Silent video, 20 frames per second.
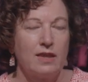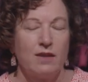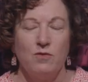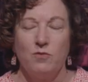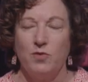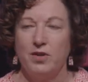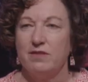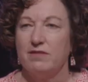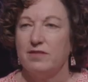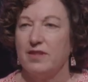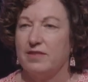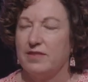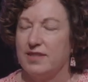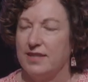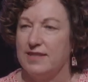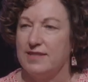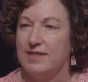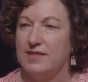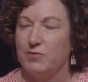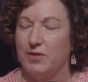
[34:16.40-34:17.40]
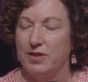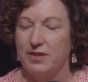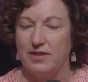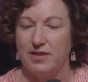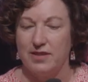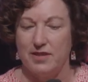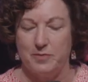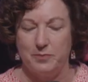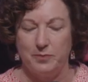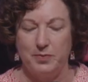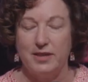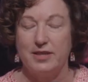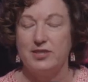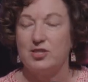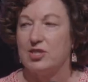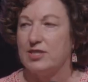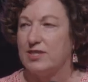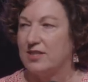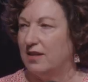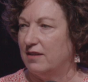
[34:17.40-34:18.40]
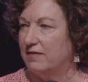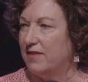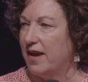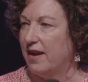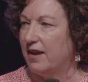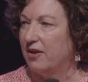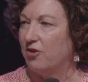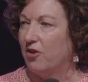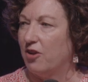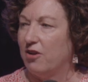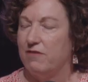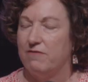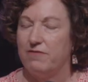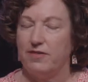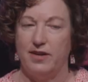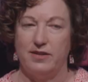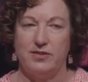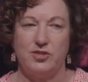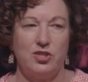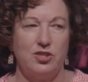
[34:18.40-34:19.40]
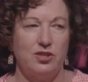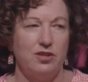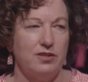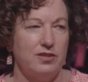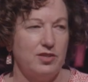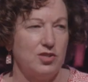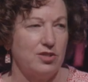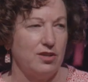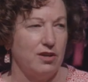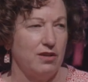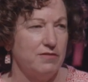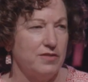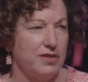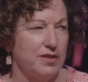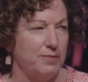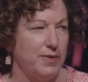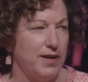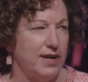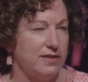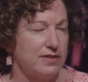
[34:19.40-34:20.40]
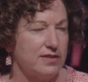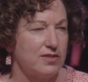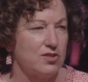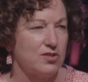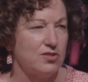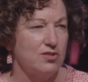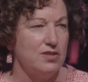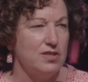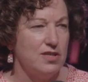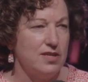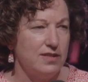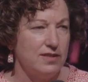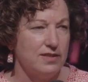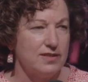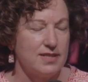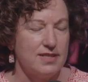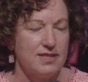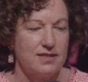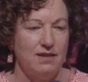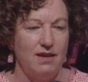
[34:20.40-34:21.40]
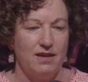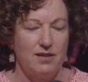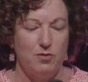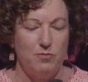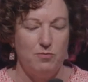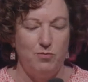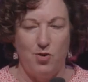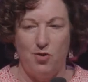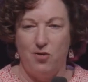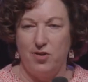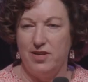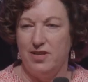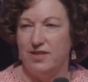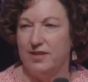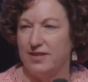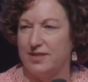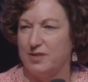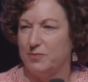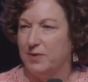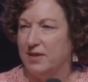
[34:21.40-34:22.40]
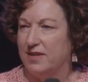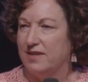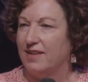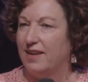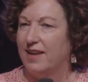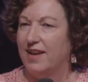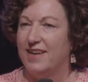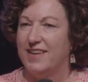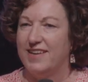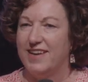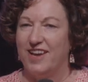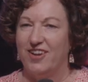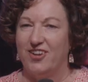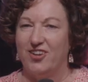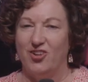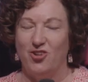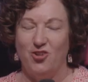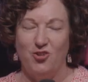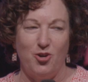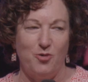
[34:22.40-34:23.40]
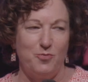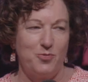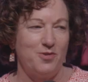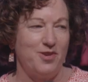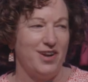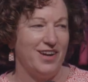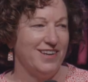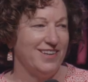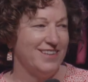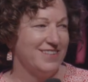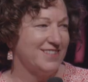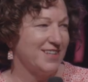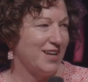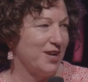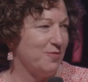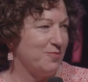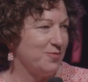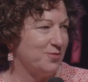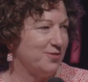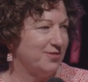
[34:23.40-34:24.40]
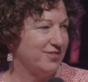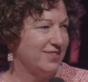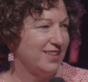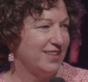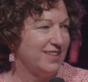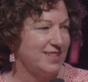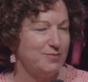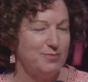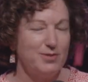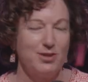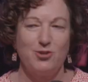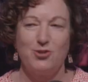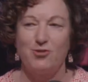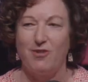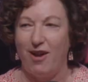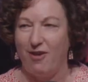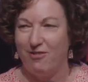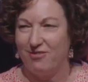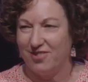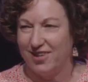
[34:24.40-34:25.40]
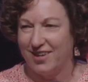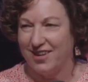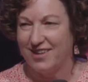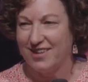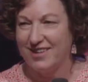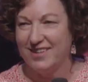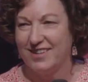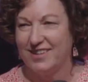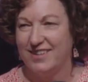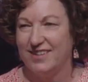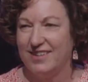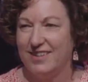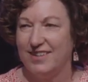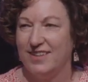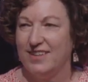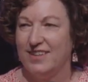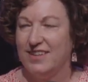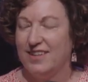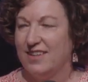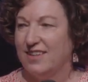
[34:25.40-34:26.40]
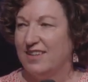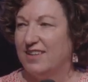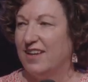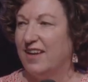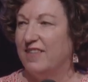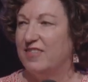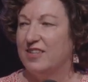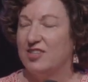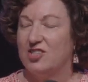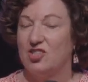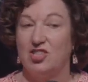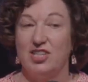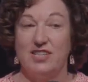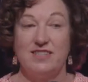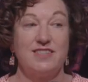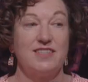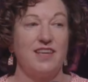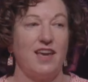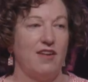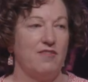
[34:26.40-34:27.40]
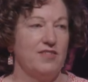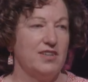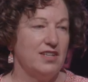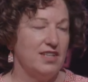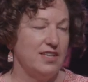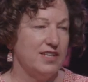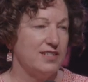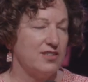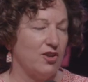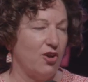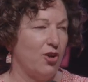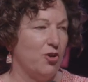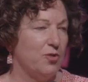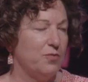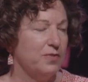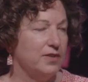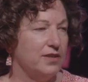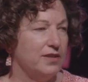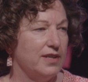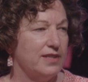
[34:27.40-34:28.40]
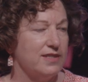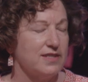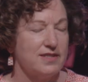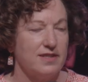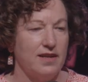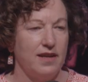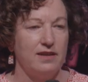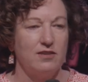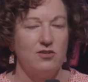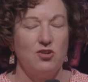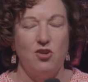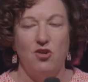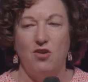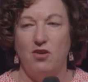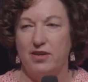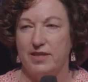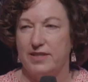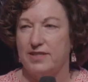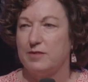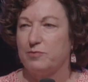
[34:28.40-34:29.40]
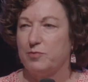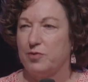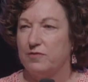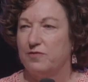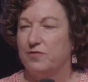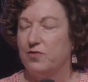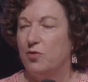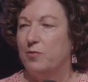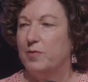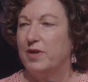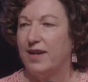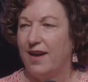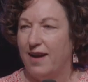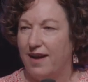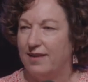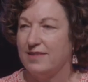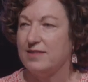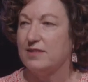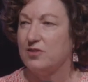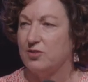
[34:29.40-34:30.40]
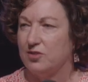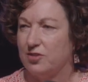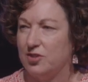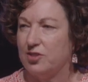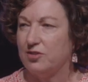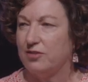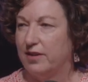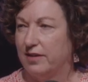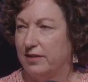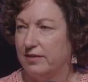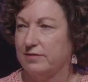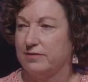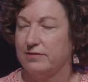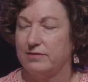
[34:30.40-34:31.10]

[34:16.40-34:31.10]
one of the pictures I've had over our church over the past 2 years is like a body that's being laid out on an operating table. It's a bit graphic. And the chest cavity is open and God is performing heart surgery.